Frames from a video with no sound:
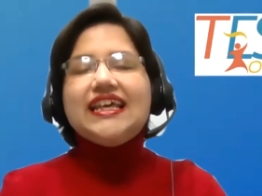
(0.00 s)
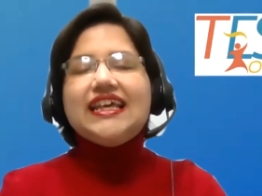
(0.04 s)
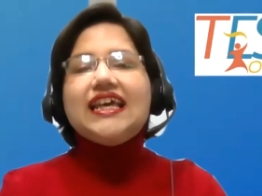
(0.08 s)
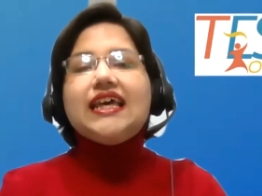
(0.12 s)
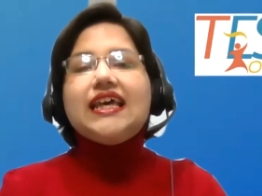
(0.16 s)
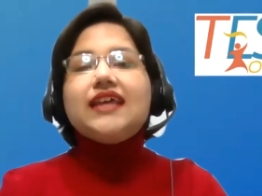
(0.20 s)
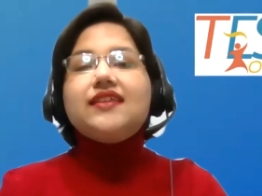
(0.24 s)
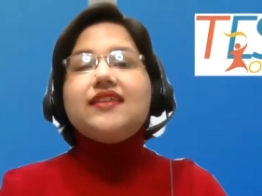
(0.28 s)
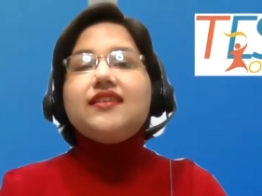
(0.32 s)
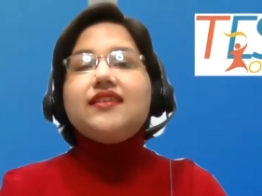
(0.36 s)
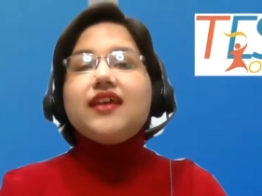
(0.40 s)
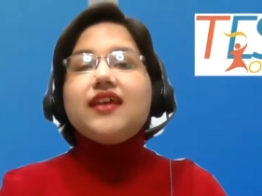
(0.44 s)

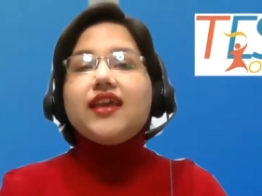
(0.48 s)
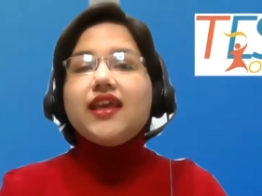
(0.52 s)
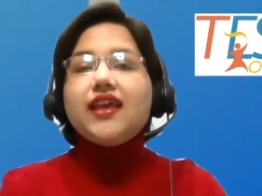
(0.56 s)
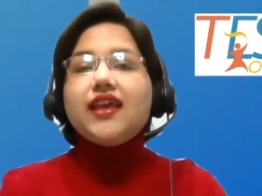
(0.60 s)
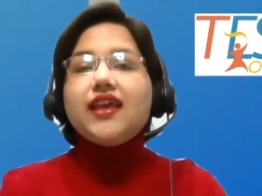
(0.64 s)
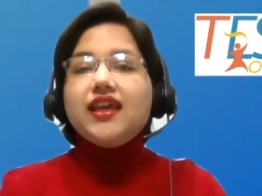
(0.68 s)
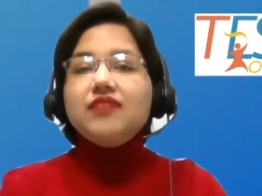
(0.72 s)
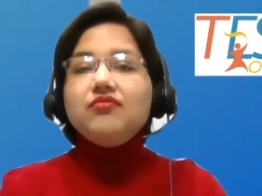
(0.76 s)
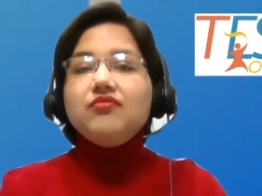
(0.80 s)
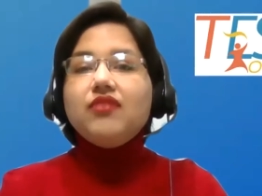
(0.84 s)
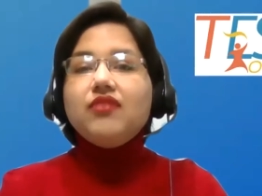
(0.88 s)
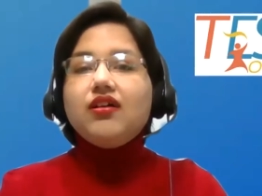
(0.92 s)
The
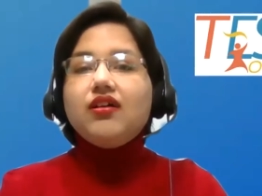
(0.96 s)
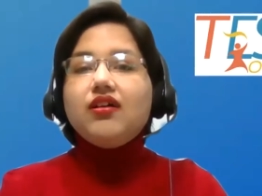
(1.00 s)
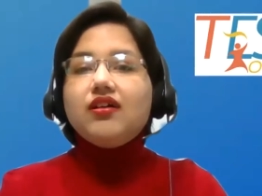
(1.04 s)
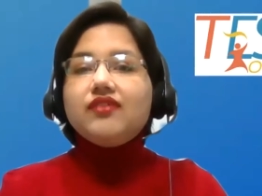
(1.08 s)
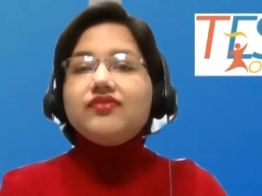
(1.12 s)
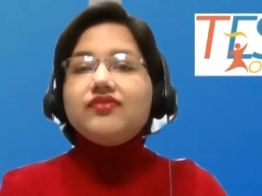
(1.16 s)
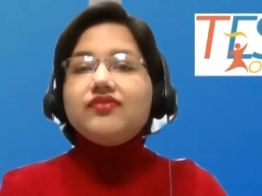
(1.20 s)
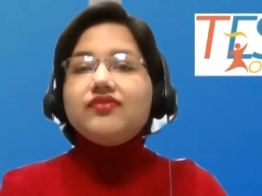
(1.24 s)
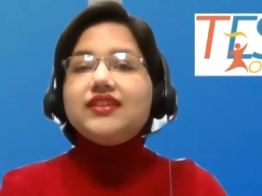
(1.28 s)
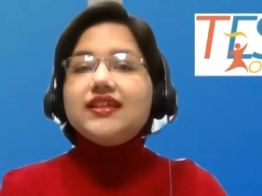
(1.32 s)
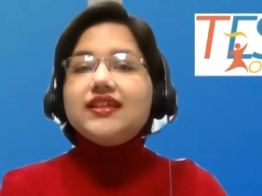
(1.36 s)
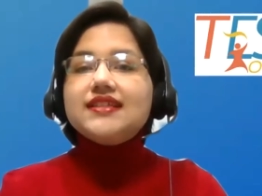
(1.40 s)
aim
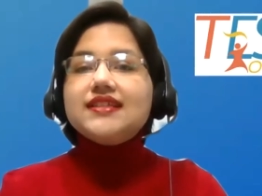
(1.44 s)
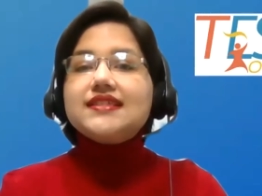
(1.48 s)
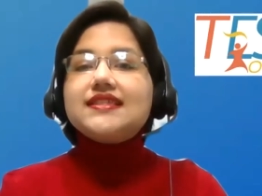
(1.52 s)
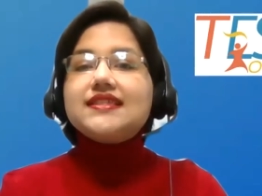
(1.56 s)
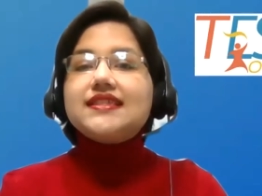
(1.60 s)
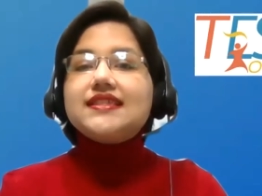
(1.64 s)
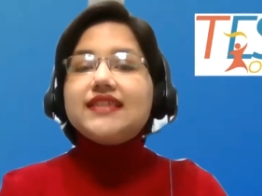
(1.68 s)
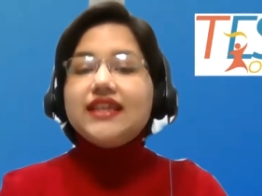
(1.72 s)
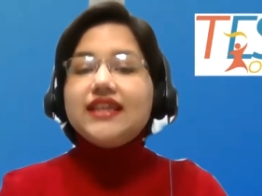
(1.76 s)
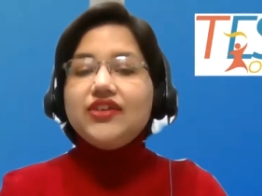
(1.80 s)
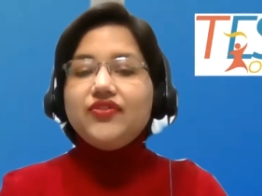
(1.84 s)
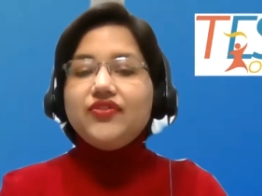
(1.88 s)
of this
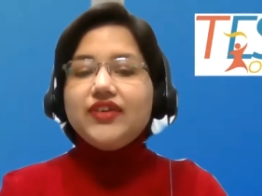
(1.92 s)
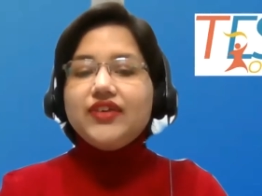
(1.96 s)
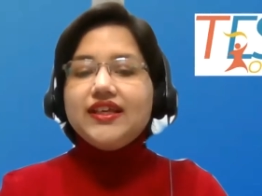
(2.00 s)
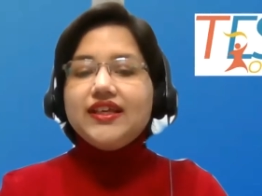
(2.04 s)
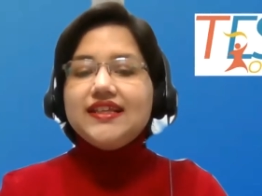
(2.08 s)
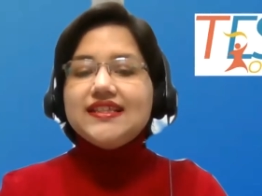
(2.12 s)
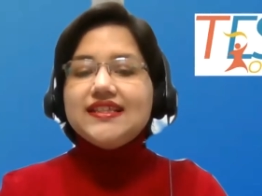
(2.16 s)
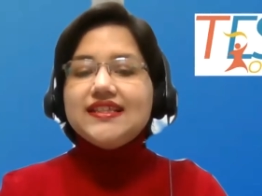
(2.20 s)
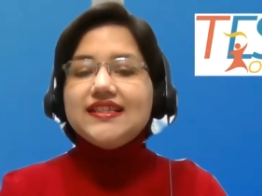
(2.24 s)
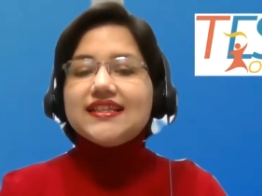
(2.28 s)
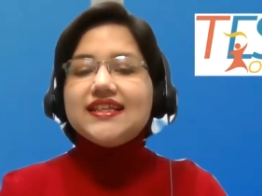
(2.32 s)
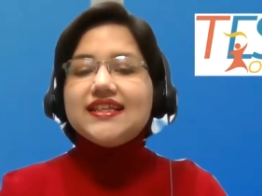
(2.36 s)

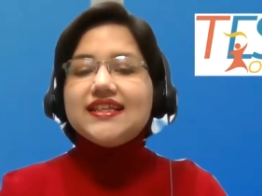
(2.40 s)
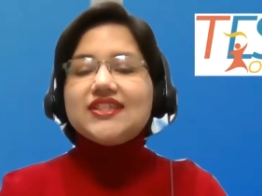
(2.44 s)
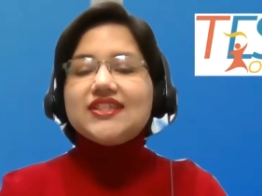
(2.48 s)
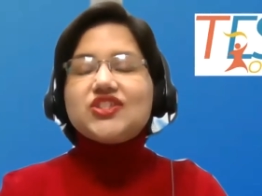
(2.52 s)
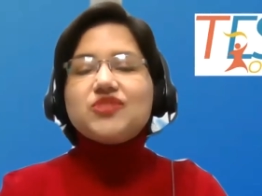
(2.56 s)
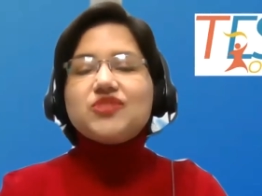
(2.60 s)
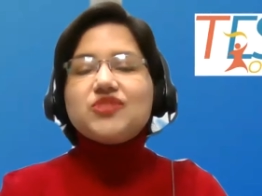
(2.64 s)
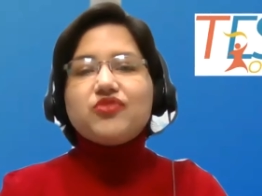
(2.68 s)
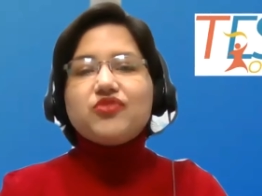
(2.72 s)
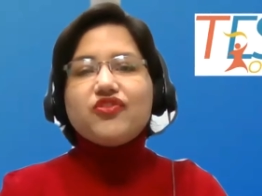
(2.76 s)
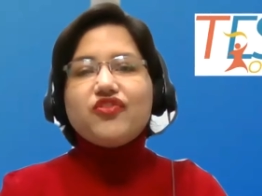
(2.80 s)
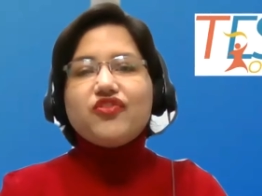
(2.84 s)
series is
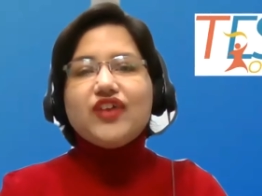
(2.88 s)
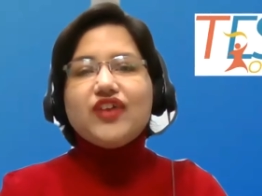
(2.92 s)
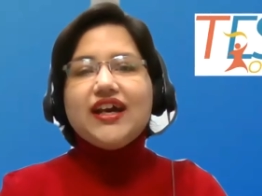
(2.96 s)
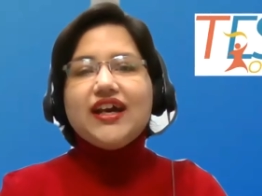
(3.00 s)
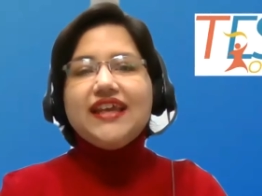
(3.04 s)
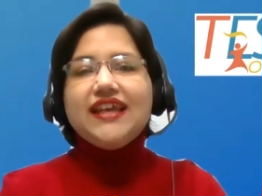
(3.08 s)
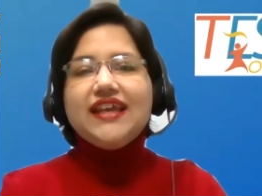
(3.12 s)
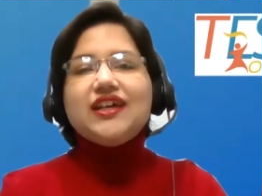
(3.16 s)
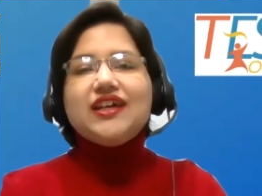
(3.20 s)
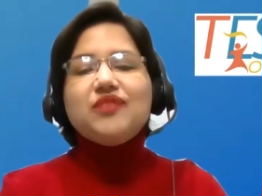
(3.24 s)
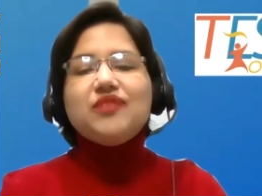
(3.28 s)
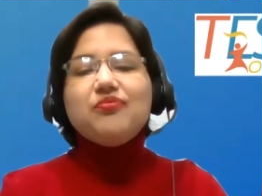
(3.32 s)
to
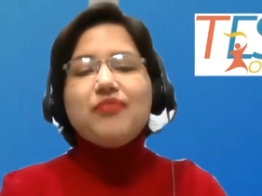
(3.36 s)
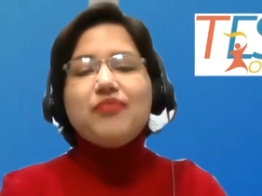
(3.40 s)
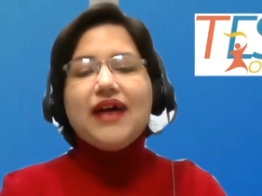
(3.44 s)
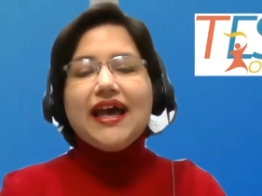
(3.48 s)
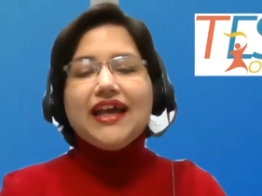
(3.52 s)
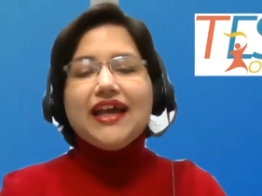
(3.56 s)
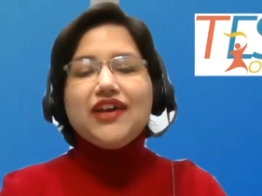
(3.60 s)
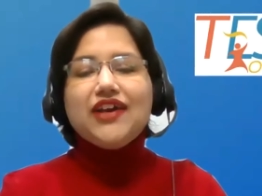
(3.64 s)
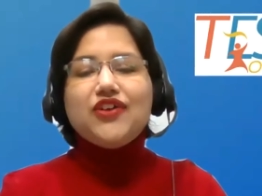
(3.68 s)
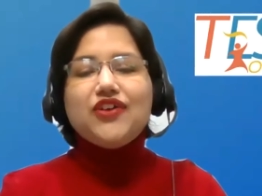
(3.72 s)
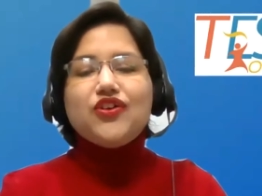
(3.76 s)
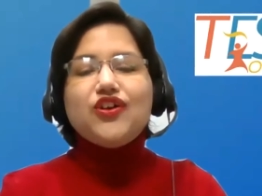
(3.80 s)
provide a
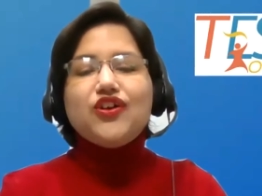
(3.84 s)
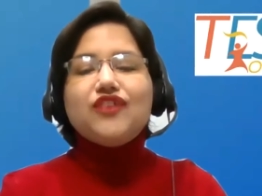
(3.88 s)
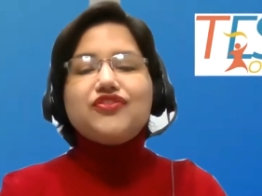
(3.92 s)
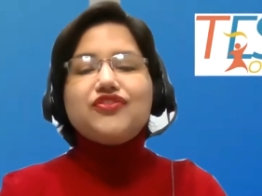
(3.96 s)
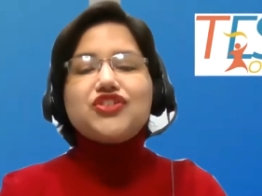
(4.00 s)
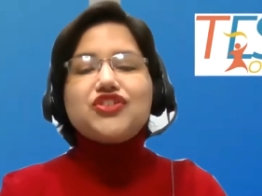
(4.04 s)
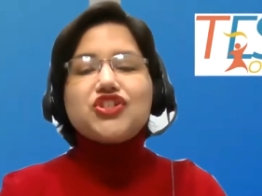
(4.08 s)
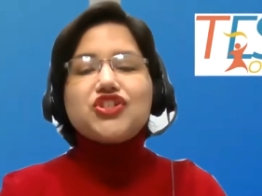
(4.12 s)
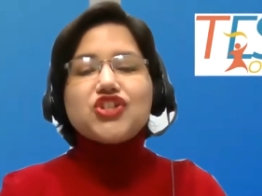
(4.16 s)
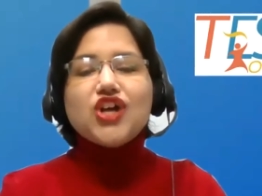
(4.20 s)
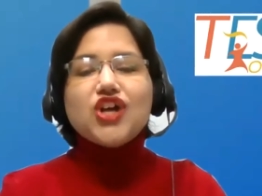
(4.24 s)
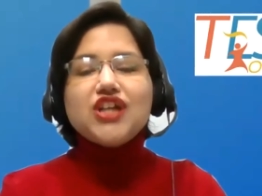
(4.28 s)
bank of
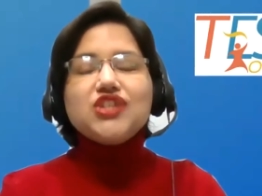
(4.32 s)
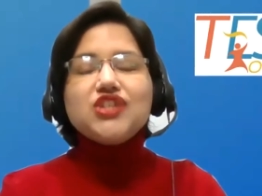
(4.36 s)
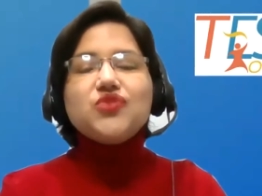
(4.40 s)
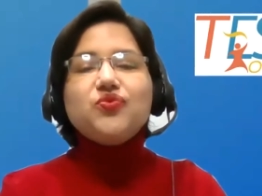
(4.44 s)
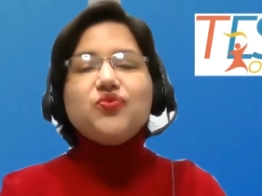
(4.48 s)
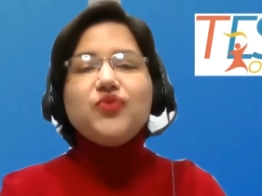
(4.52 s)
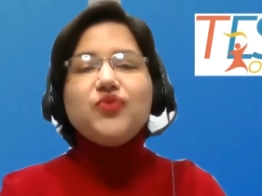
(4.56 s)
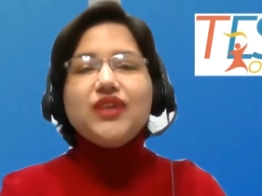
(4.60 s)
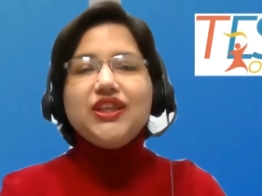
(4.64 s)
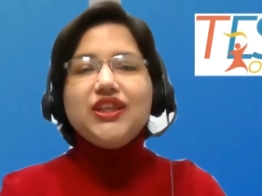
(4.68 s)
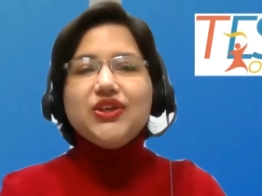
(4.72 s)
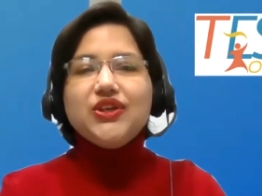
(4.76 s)
short
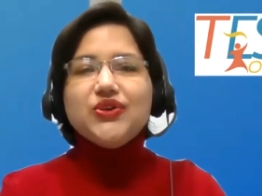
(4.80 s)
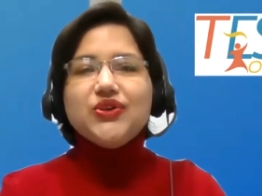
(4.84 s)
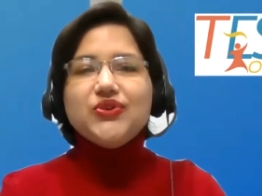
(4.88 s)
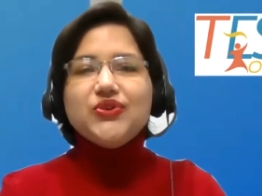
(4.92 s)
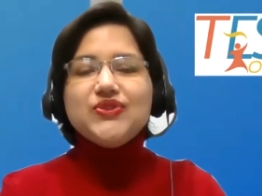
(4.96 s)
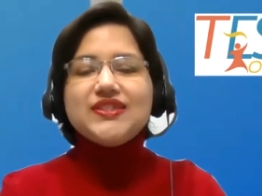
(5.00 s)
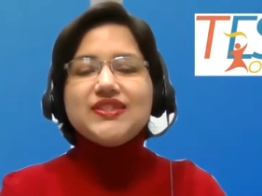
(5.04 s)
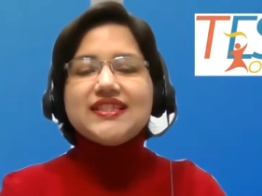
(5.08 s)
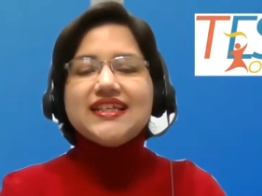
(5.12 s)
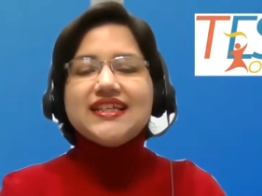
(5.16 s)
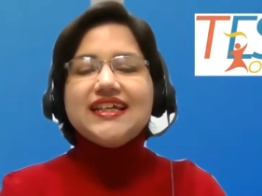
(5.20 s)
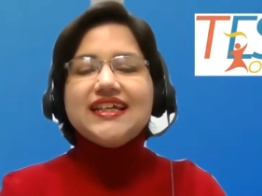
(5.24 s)

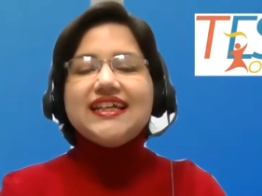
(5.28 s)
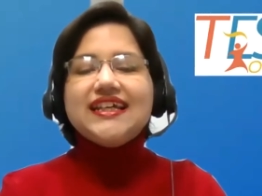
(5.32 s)
videos